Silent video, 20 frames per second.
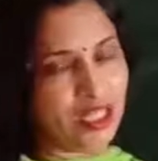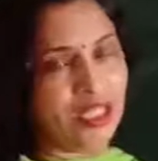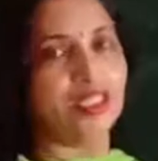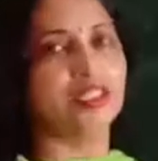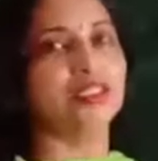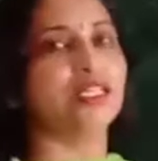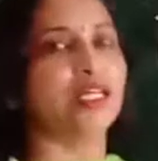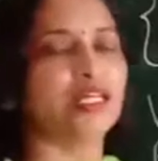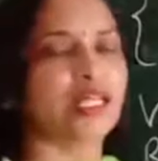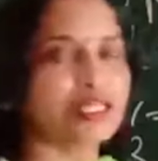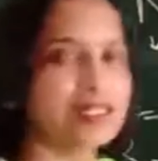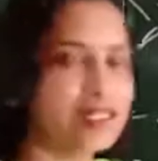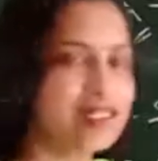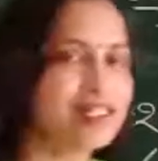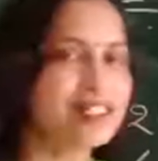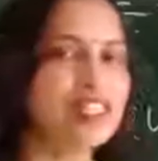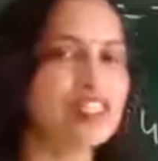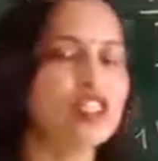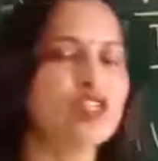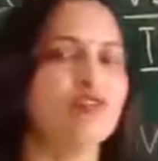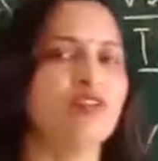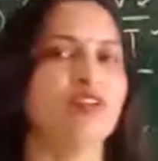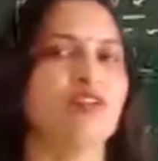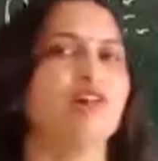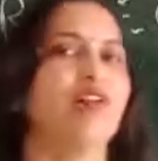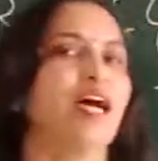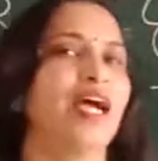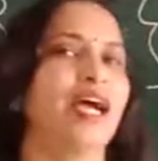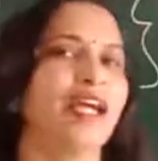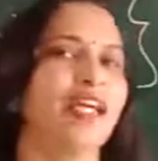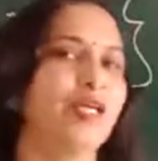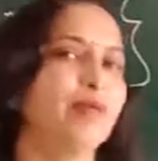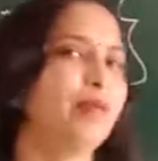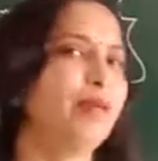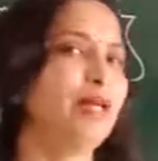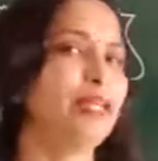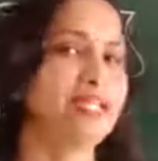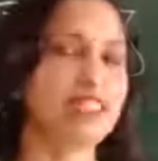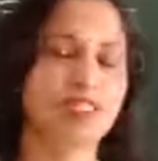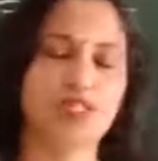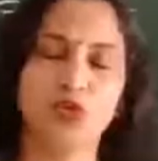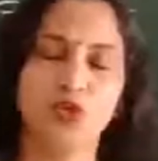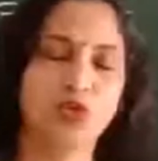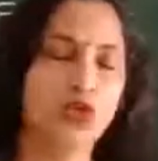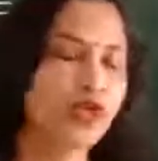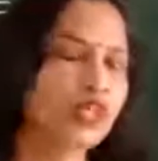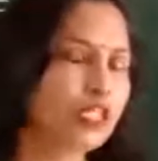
The resistance of the wire do not